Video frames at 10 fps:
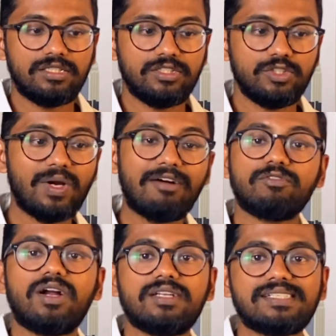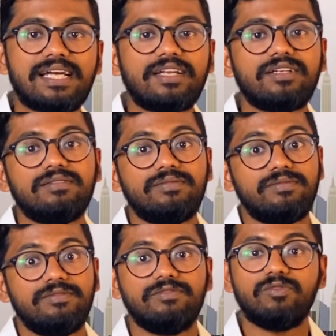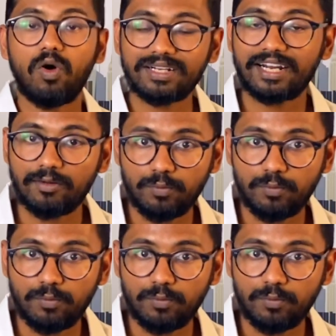you have to understand what kind of